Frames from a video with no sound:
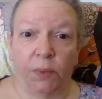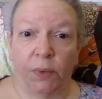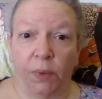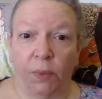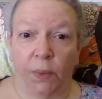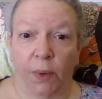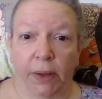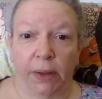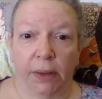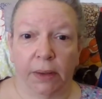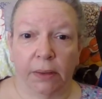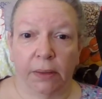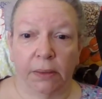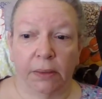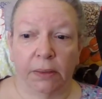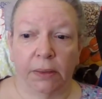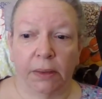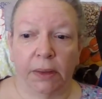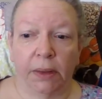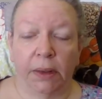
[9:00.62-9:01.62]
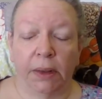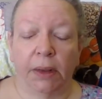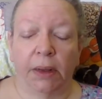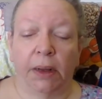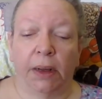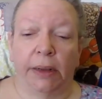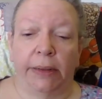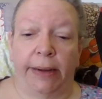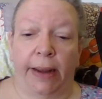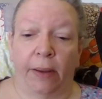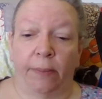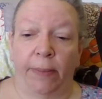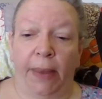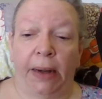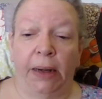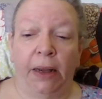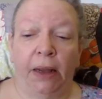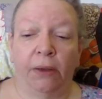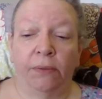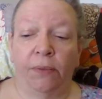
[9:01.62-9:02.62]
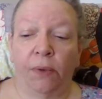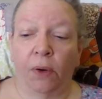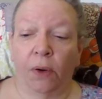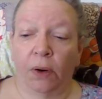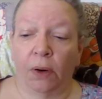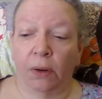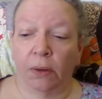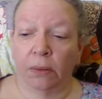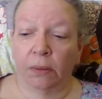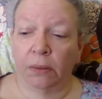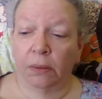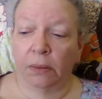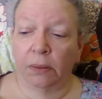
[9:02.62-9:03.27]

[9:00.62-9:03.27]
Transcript: with wood. Now, many of her